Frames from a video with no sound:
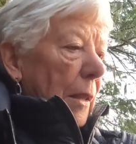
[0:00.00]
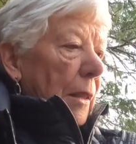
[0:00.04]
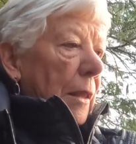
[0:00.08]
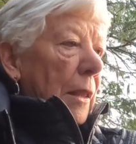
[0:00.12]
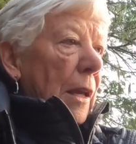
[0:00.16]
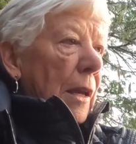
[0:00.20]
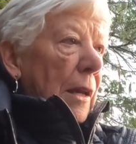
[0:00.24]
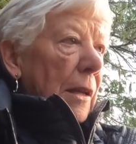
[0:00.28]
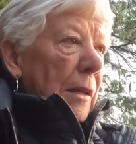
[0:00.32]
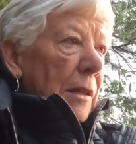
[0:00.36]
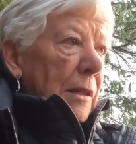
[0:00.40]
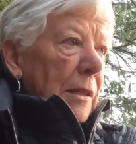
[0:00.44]

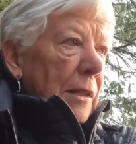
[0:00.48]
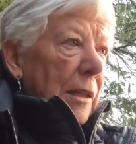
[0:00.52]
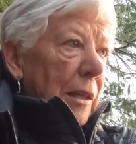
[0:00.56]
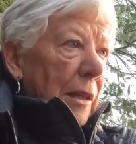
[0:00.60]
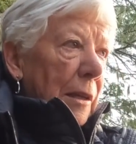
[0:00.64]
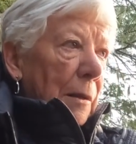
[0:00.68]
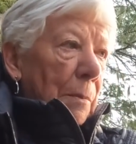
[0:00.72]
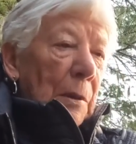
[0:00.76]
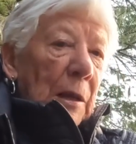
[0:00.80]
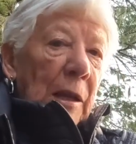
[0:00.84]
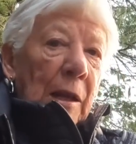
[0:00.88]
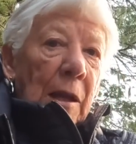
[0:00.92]
this
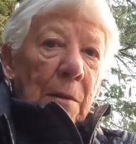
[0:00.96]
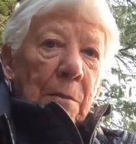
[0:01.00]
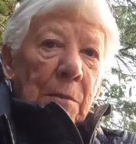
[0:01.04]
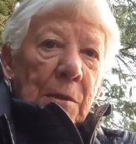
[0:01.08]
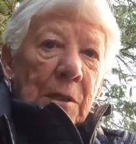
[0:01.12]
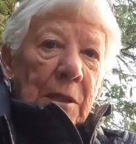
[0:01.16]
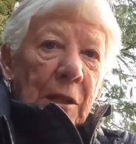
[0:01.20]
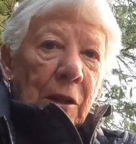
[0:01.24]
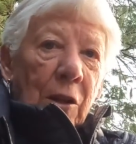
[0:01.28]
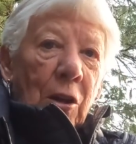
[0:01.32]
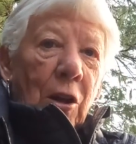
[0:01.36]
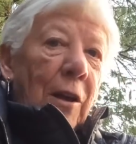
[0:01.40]

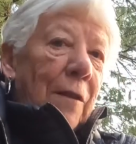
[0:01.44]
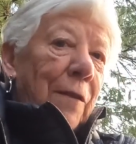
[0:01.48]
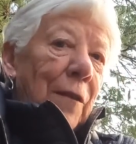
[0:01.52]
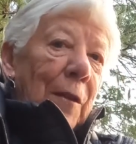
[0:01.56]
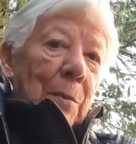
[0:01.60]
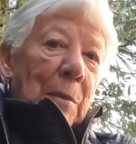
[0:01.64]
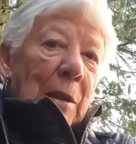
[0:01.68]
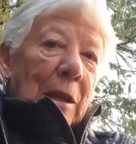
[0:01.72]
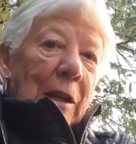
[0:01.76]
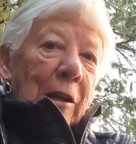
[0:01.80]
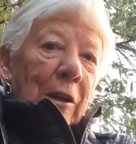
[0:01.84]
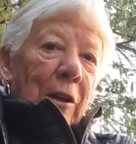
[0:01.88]
becomes the coffee
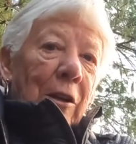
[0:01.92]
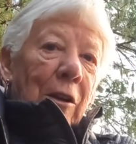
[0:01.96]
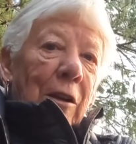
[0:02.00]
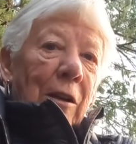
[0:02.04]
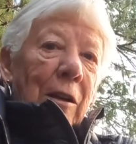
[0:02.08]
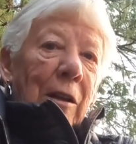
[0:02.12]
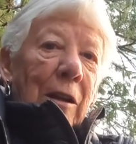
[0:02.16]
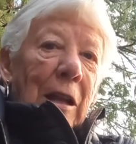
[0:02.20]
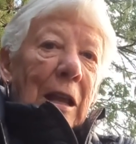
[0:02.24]
maker,